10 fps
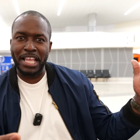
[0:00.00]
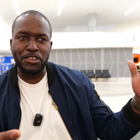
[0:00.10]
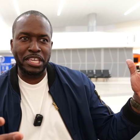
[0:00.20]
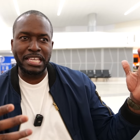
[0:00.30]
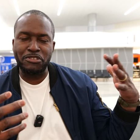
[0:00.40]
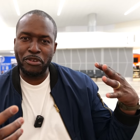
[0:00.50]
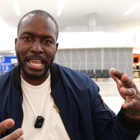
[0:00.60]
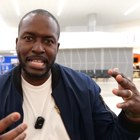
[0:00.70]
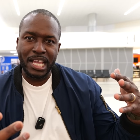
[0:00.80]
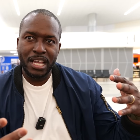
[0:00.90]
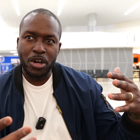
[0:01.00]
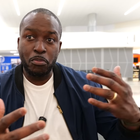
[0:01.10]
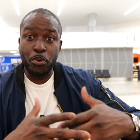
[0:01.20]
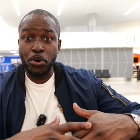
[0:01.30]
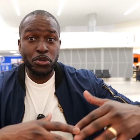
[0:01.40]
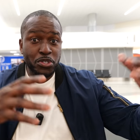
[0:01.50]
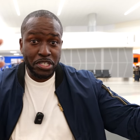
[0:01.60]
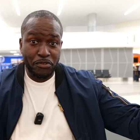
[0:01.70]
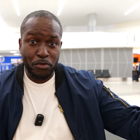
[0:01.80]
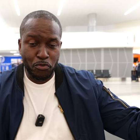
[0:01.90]
Like you can create a portal
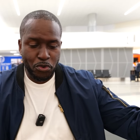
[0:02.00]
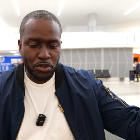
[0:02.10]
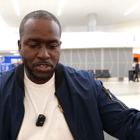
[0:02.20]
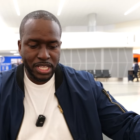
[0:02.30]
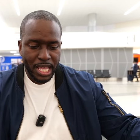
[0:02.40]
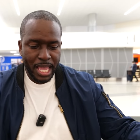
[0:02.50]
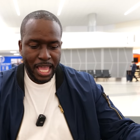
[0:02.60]
to different worlds,